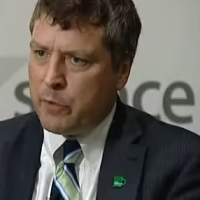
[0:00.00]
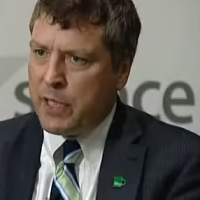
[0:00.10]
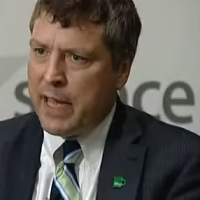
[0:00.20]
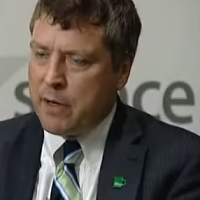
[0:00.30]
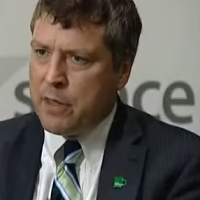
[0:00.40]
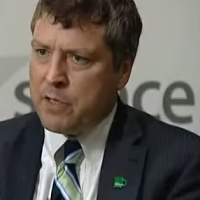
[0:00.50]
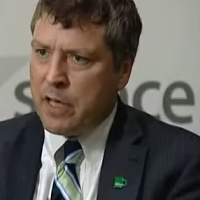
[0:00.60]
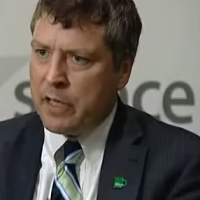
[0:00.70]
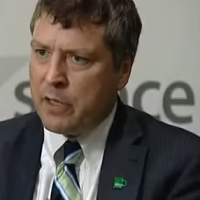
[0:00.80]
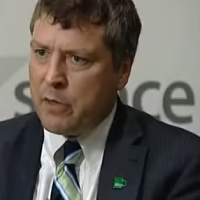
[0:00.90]
with a cancer
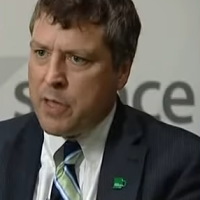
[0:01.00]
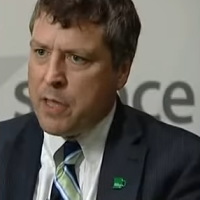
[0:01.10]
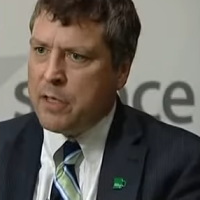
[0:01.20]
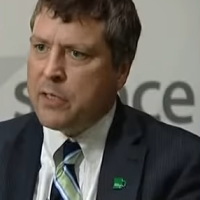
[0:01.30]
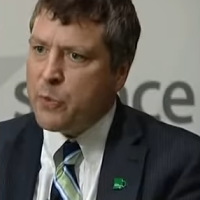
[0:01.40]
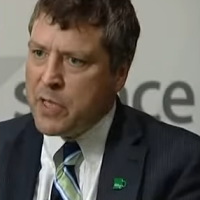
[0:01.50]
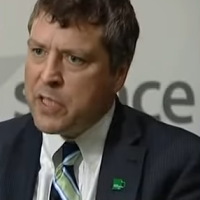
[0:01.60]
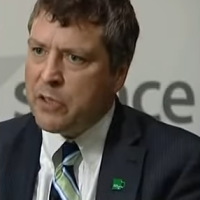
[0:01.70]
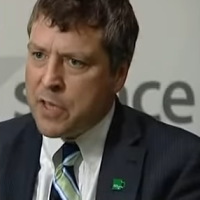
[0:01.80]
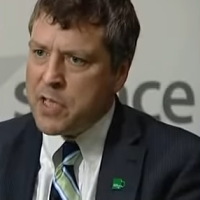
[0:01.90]
diagnosis, and in
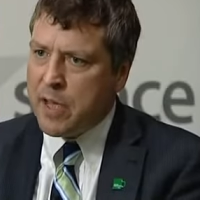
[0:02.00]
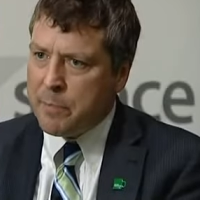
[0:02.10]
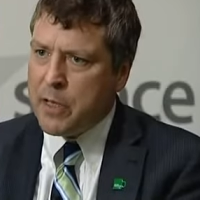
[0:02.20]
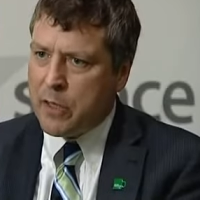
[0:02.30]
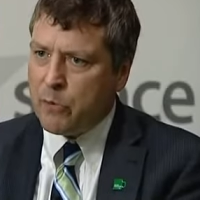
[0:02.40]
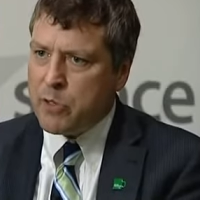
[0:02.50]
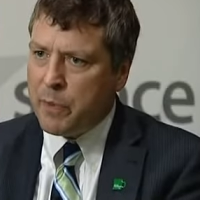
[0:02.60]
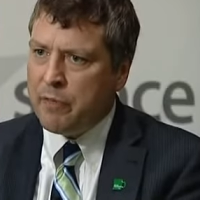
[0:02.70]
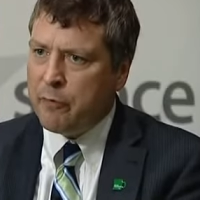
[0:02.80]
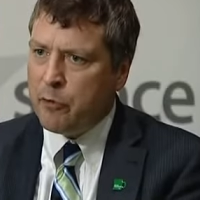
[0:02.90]
20 years' time that's going to
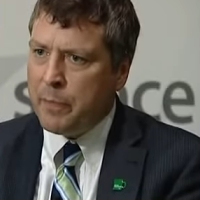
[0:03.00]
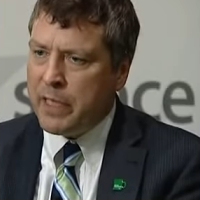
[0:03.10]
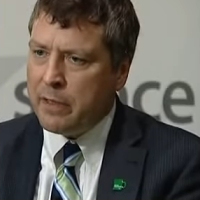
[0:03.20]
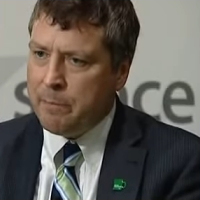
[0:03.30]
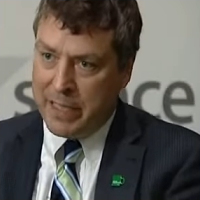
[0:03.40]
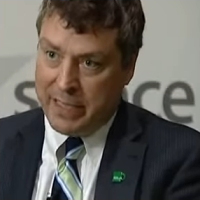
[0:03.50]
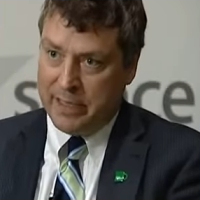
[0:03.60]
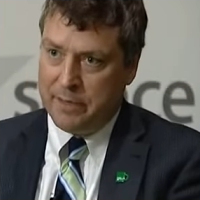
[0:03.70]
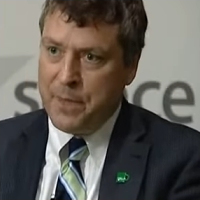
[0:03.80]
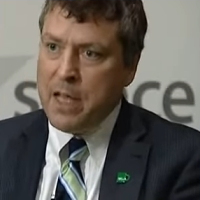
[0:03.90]
be 4
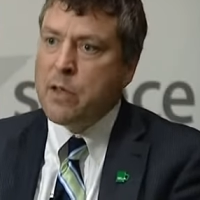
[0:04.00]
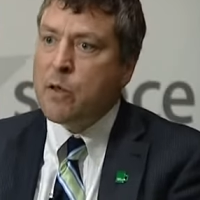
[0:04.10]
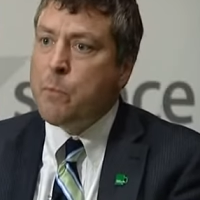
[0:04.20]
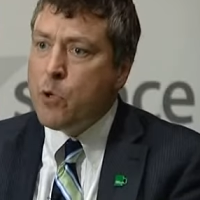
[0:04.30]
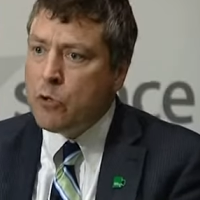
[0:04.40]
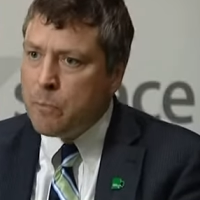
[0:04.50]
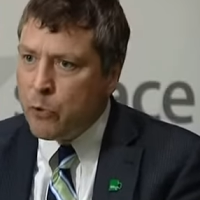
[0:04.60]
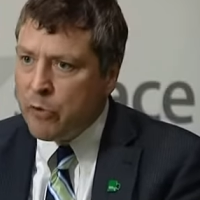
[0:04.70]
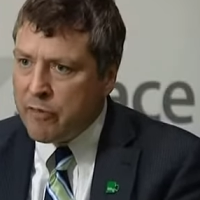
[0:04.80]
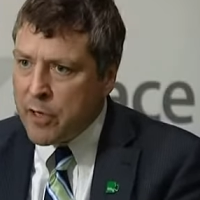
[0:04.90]
million. So more and
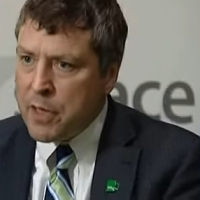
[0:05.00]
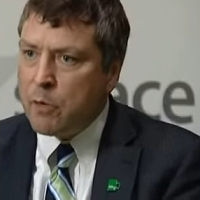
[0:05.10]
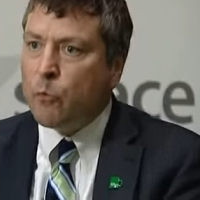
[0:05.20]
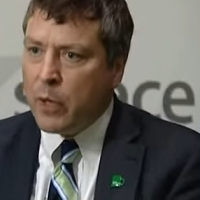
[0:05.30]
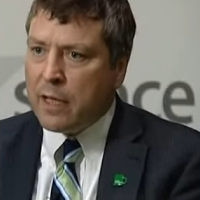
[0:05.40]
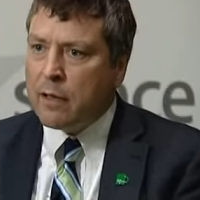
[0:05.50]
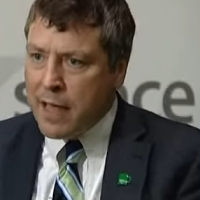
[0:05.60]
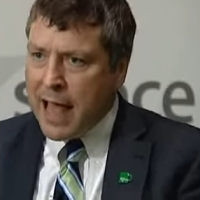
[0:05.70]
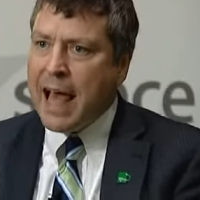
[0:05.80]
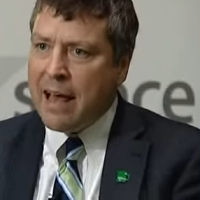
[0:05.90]
more of us will
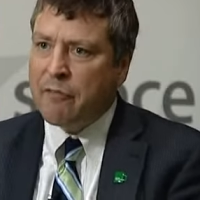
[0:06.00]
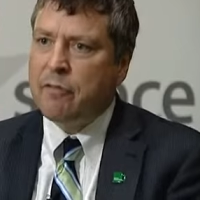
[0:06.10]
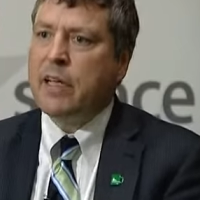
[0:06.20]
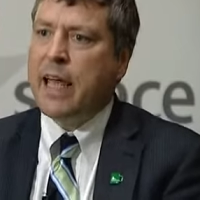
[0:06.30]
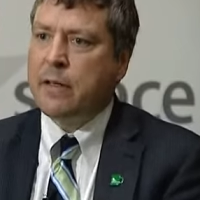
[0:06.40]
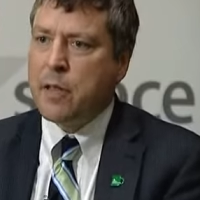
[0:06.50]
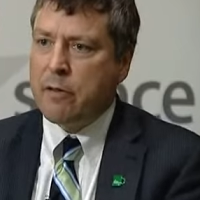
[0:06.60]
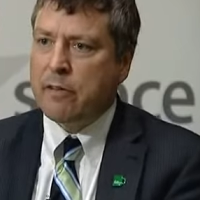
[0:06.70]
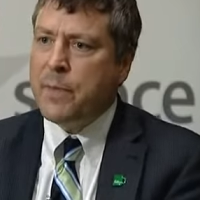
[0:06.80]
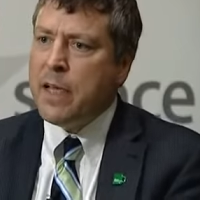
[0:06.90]
have
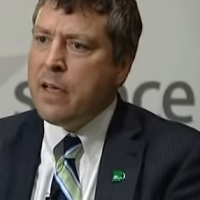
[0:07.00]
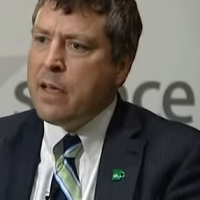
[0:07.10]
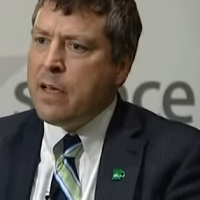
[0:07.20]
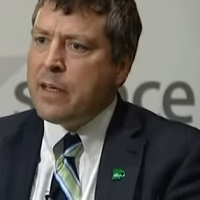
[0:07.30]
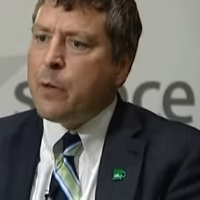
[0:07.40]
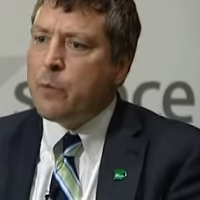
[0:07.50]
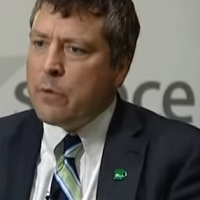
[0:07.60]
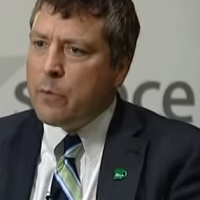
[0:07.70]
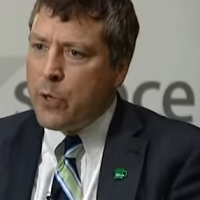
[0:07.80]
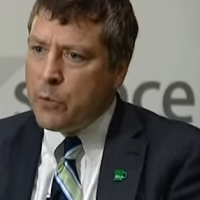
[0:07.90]
cancer. Now,
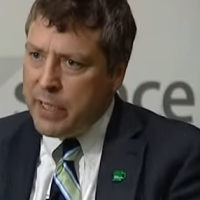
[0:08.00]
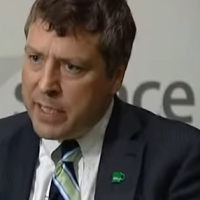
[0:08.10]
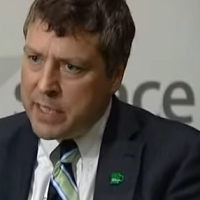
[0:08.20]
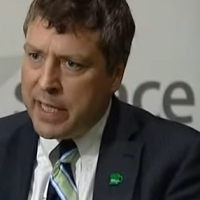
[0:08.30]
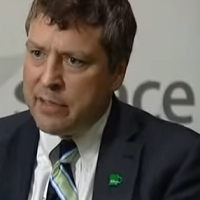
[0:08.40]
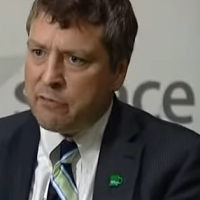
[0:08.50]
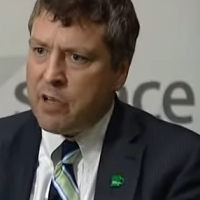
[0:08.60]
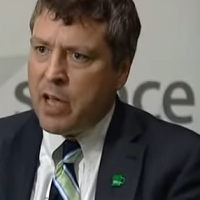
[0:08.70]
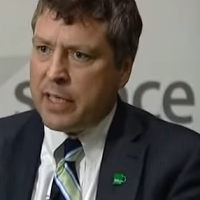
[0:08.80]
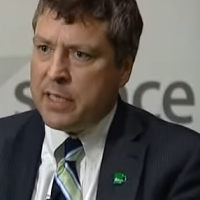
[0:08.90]
what we need to get
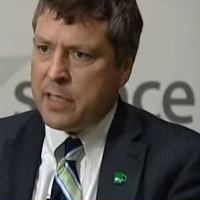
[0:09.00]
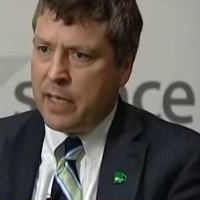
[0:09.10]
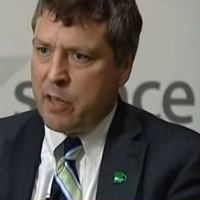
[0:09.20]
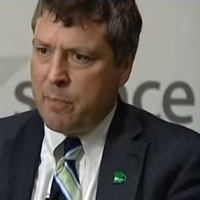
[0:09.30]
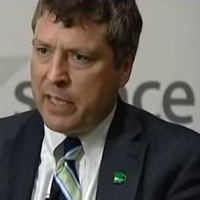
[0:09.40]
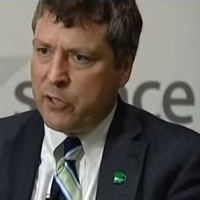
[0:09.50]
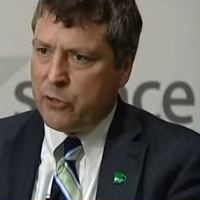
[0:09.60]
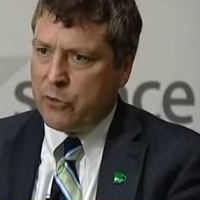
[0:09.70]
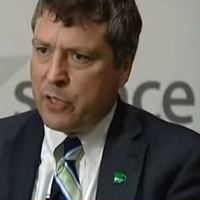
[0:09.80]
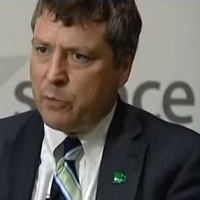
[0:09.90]
right is make
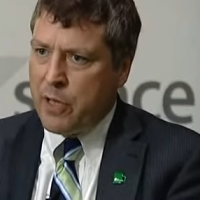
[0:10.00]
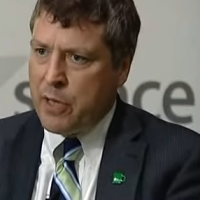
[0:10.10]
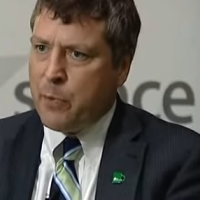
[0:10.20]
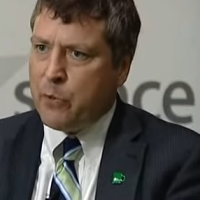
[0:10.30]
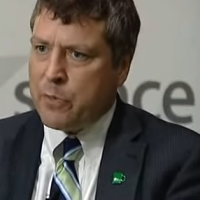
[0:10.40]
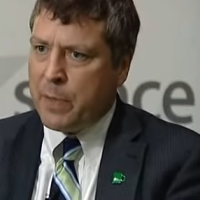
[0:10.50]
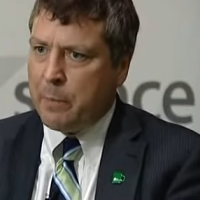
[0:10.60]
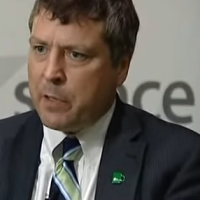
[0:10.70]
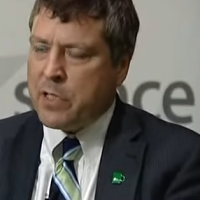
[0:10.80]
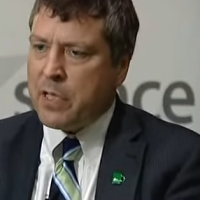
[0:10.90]
sure that we support
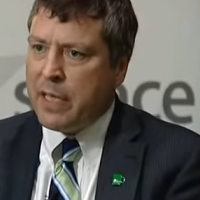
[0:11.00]
people to